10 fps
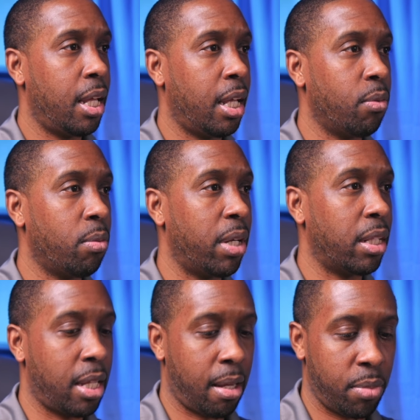and we'll
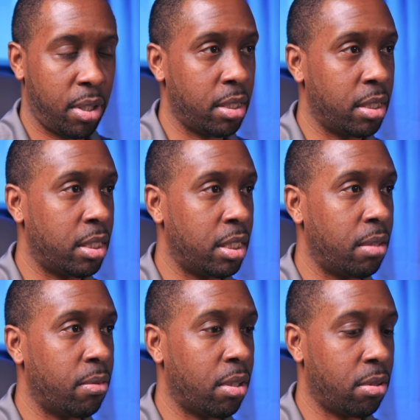make that be
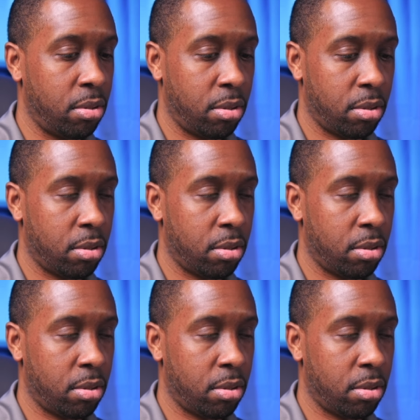0.